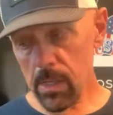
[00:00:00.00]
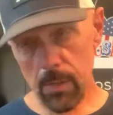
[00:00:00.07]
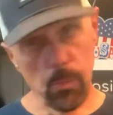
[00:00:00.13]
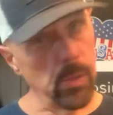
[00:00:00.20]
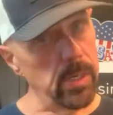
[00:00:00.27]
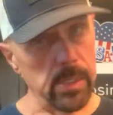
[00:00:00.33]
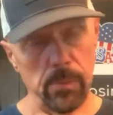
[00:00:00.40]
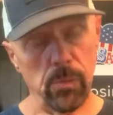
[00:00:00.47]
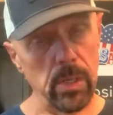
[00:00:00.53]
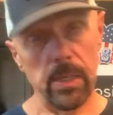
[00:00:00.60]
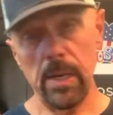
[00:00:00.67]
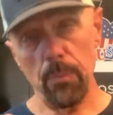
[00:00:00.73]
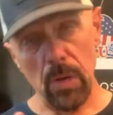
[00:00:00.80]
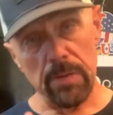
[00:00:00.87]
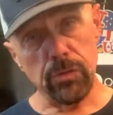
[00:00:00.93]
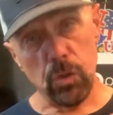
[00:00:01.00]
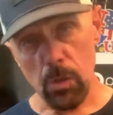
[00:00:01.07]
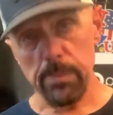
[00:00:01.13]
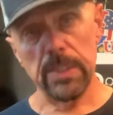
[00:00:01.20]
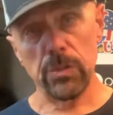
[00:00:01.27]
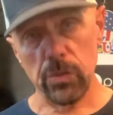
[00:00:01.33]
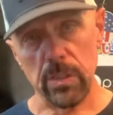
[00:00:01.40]
We have so
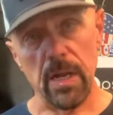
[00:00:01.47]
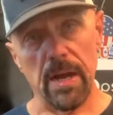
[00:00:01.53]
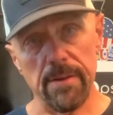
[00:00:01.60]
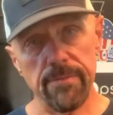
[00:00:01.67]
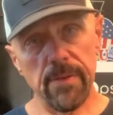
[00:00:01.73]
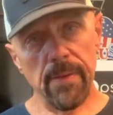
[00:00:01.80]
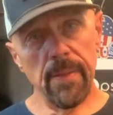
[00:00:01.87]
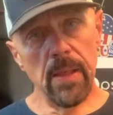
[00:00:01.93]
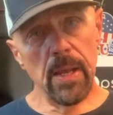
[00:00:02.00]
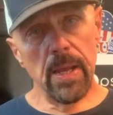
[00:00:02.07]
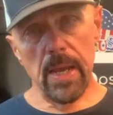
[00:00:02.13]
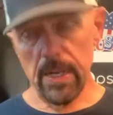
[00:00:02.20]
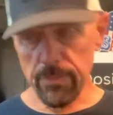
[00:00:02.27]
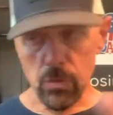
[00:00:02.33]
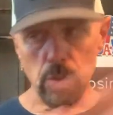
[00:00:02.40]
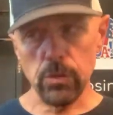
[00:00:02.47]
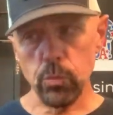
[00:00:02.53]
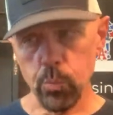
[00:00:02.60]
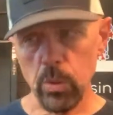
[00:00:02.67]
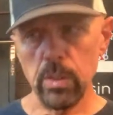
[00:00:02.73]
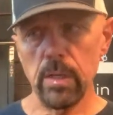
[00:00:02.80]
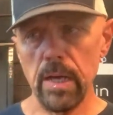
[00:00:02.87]
much stuff. And of course,
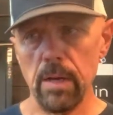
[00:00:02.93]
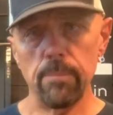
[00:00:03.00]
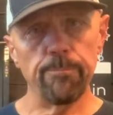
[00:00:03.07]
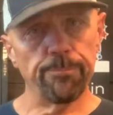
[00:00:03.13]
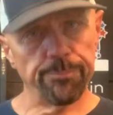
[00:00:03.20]
we'll help.